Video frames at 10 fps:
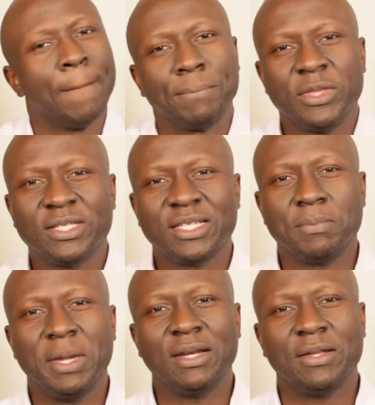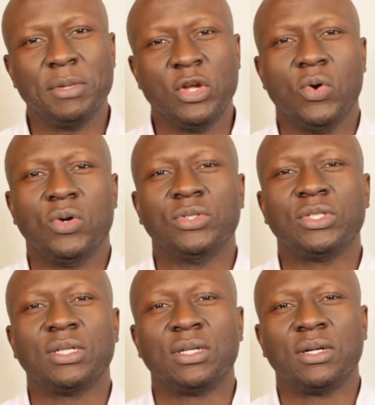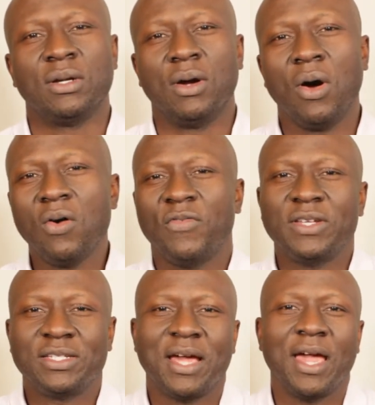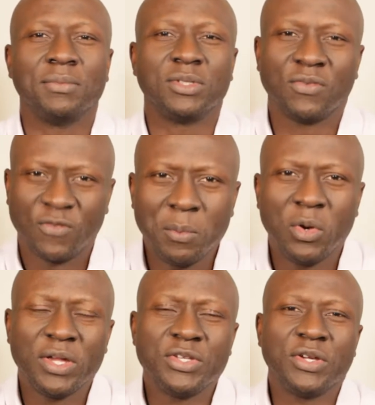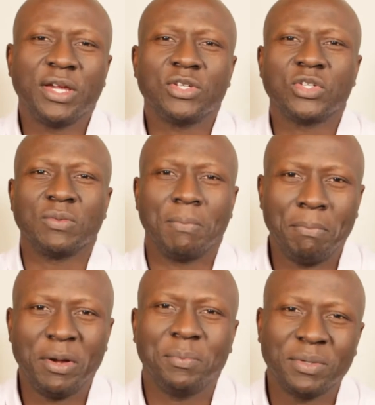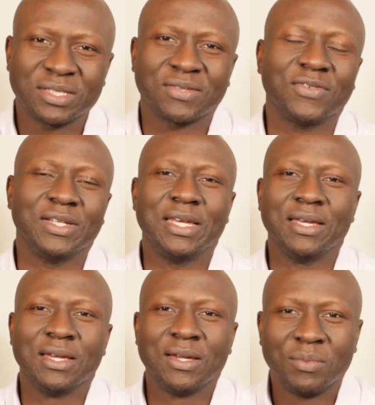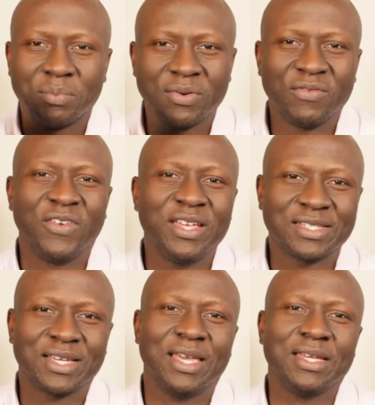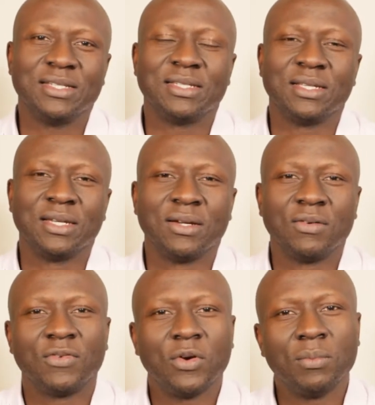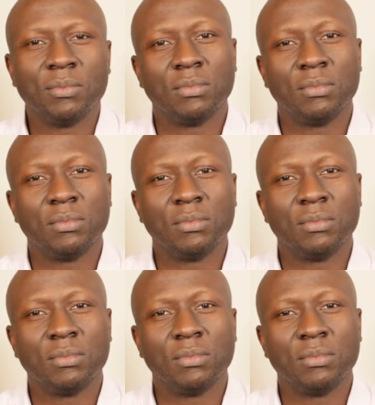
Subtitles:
This is mainly because oftentimes formal education purposefully prevents kids from